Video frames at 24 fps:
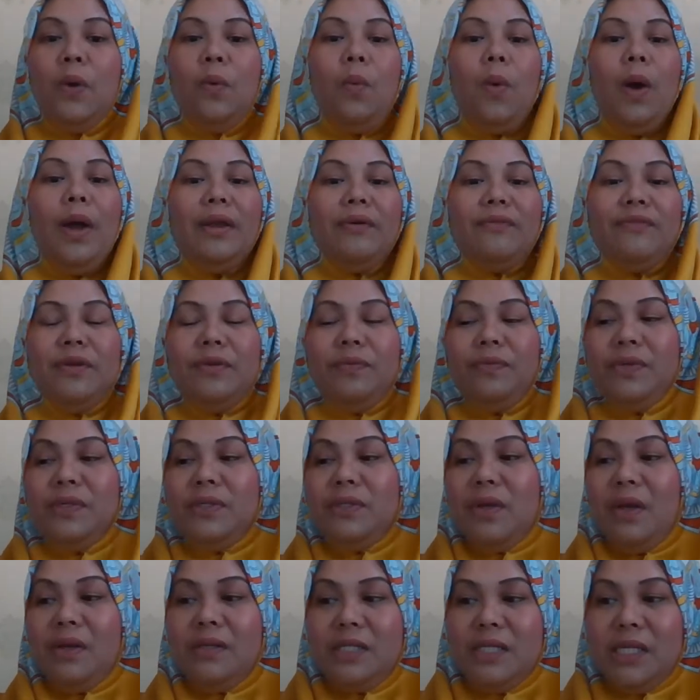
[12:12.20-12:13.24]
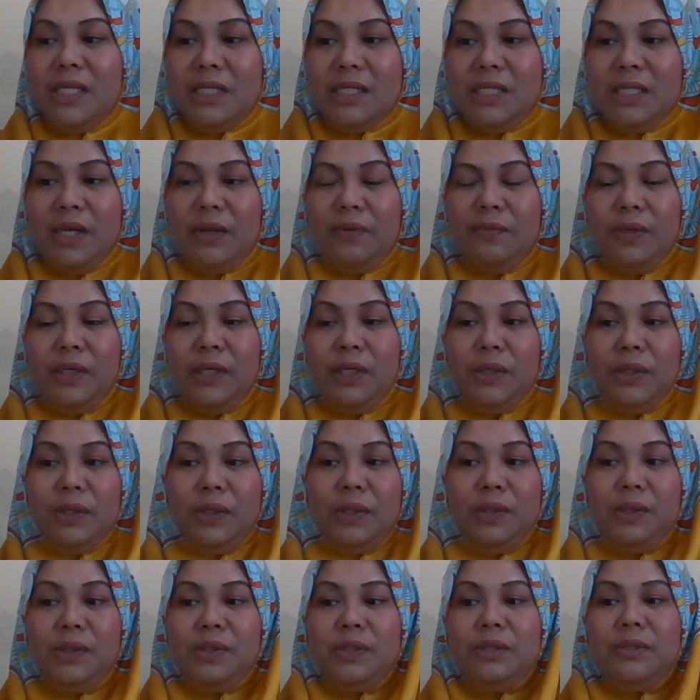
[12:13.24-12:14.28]
whatever resources that we
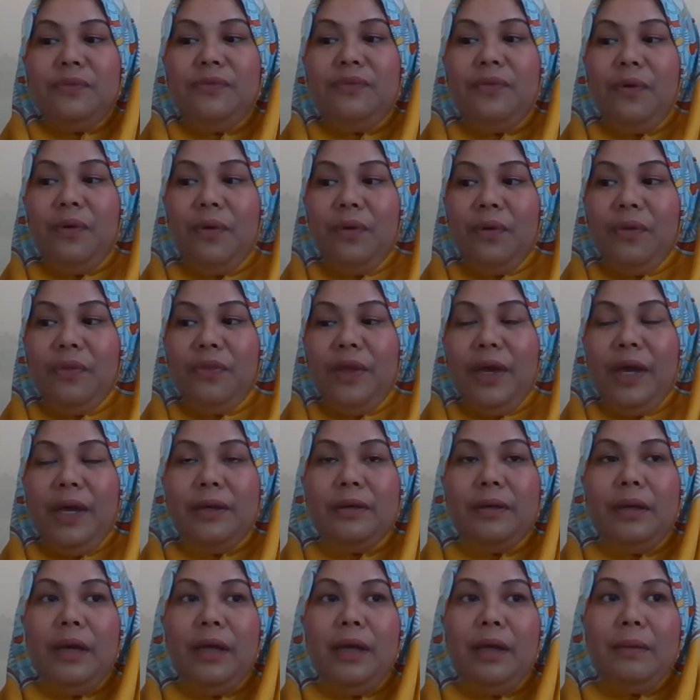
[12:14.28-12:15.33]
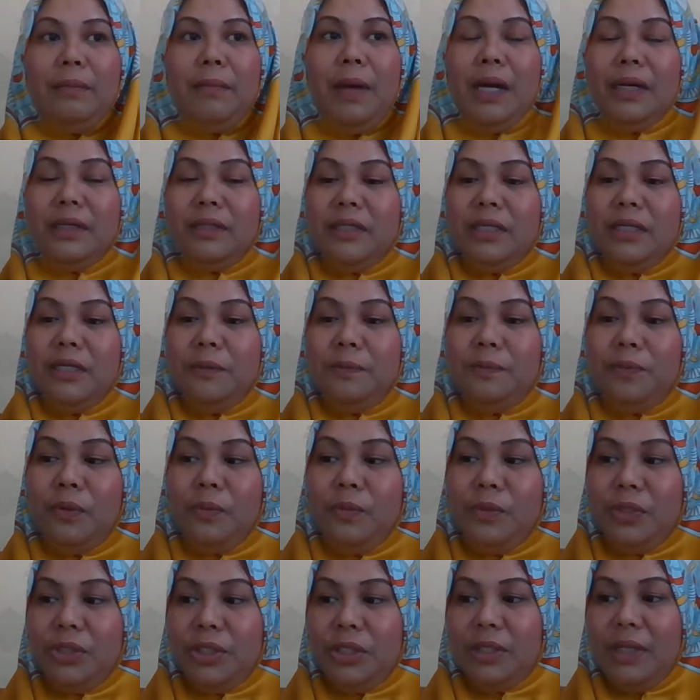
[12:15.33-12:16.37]
use for that marketing and
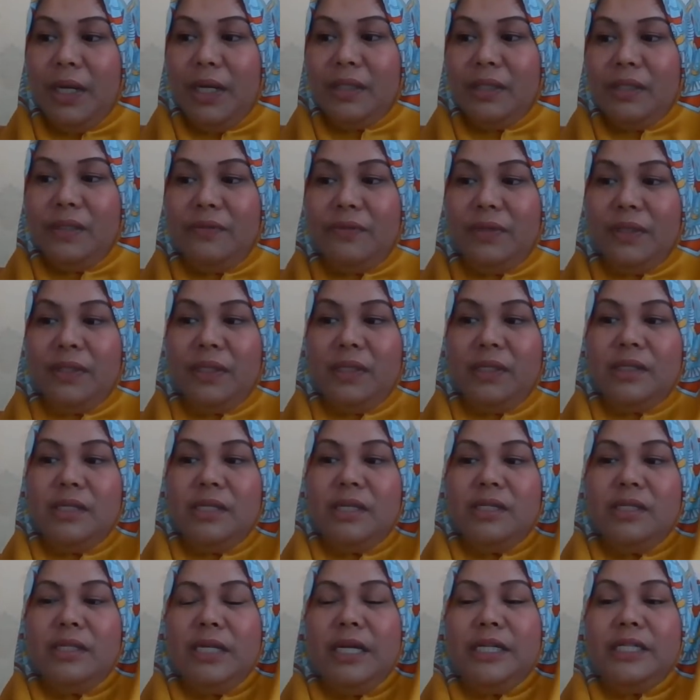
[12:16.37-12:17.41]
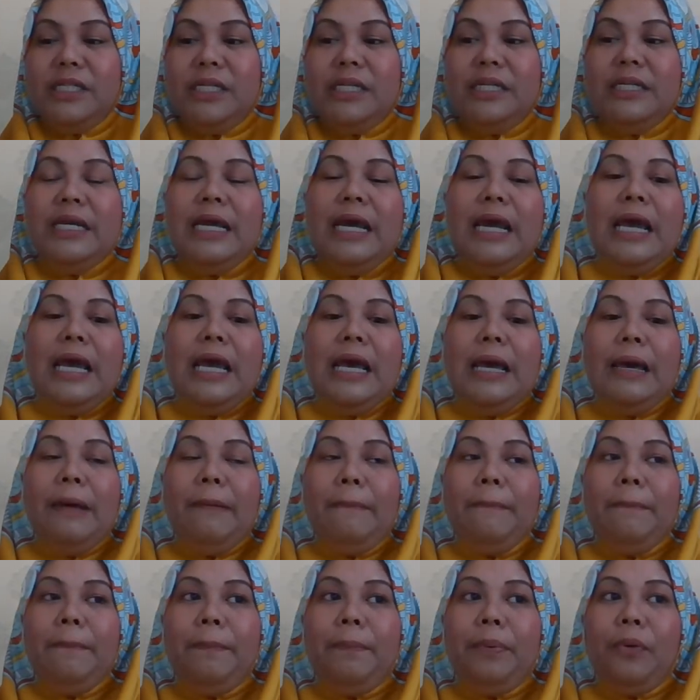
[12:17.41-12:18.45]
promotion activities is actually
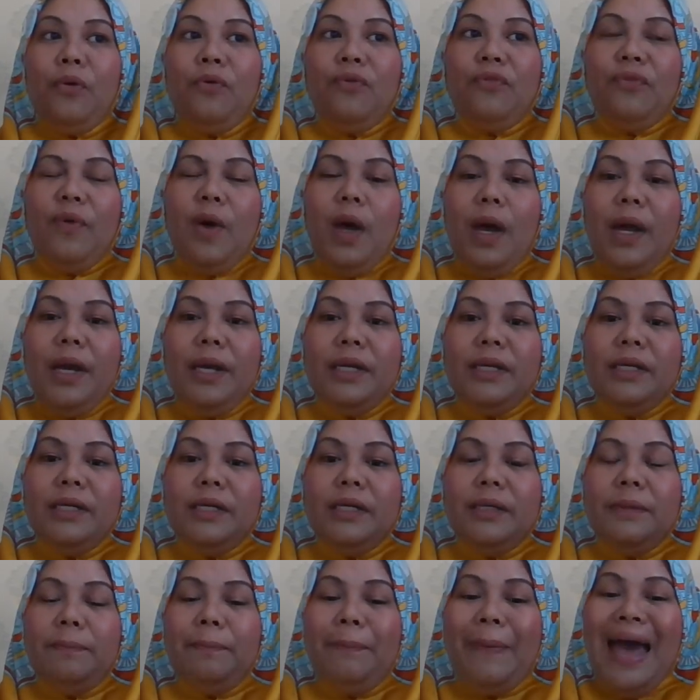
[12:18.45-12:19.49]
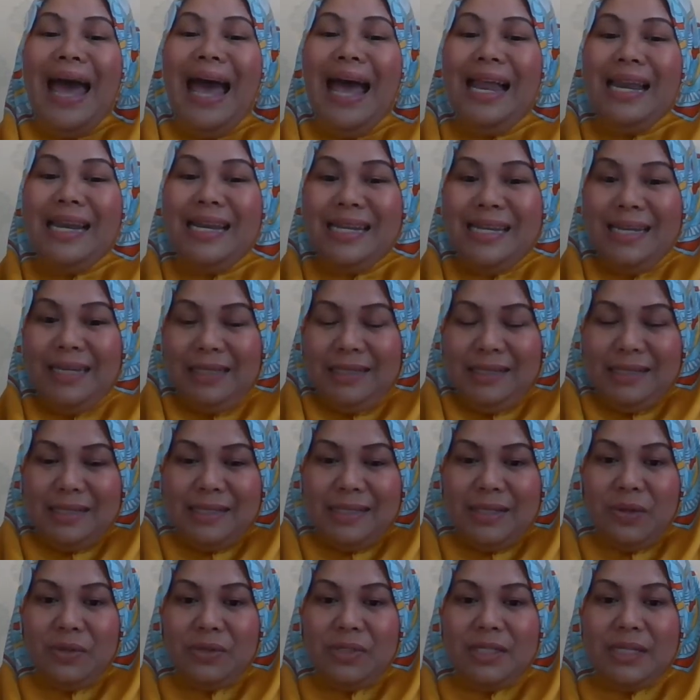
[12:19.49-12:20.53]
provide a balance
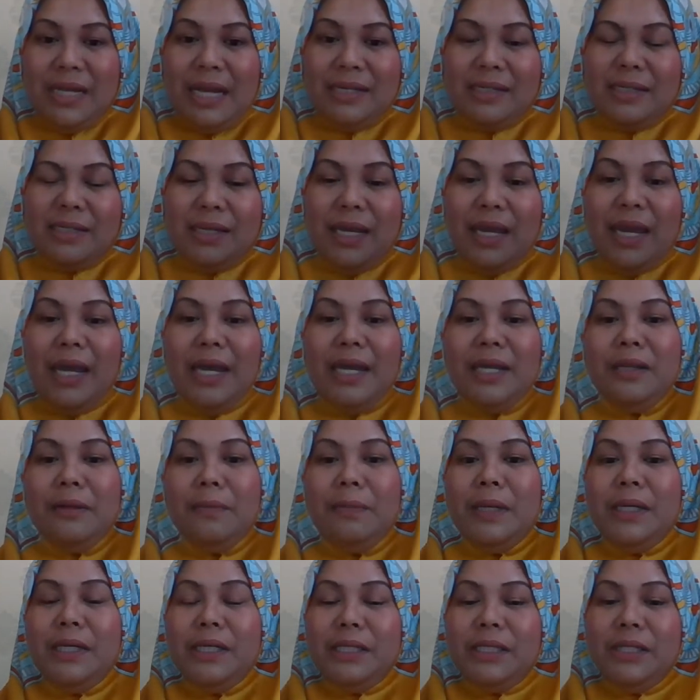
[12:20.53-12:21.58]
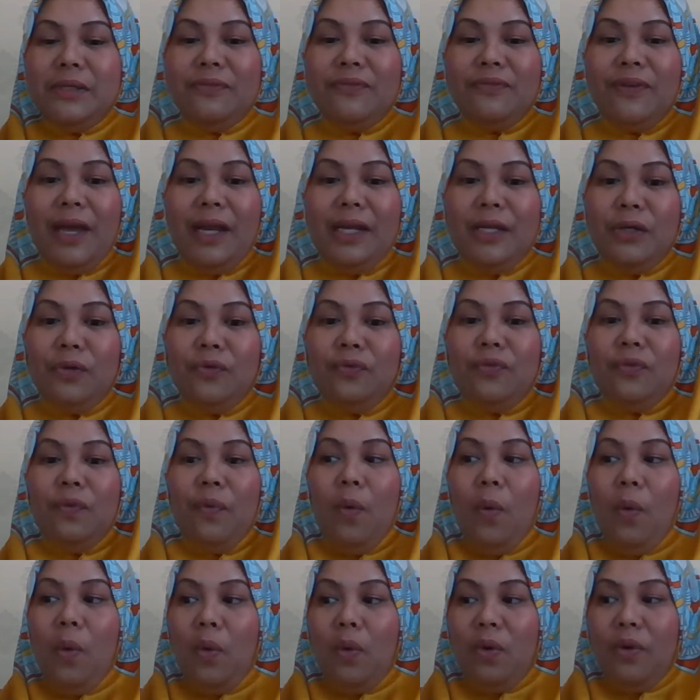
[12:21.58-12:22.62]
of sustainability value for
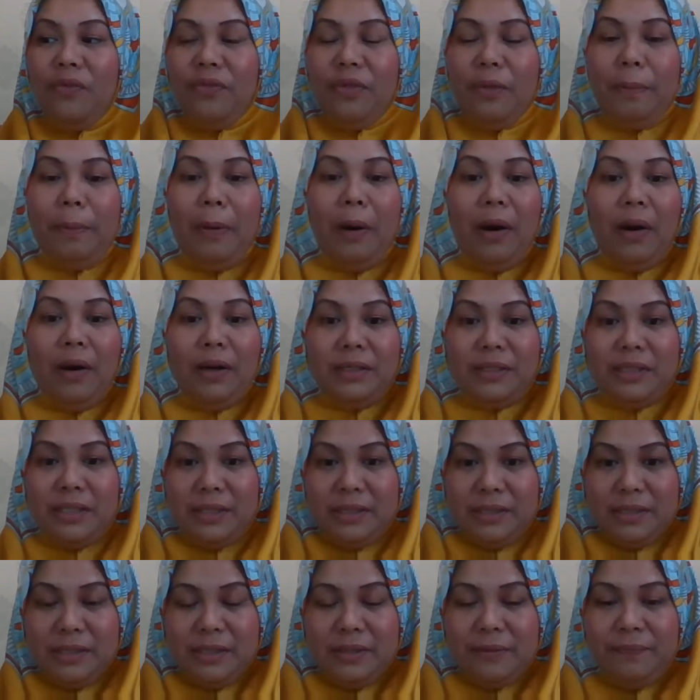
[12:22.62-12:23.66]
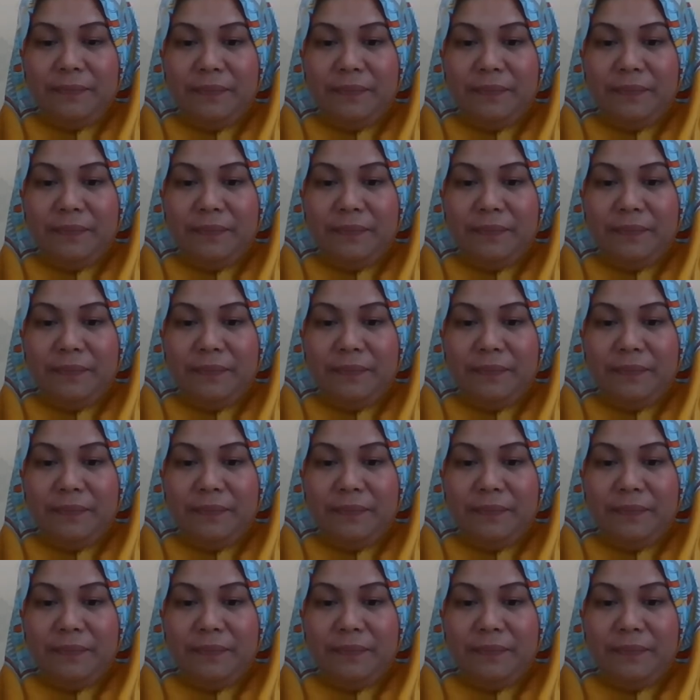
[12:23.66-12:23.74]
all of the parties.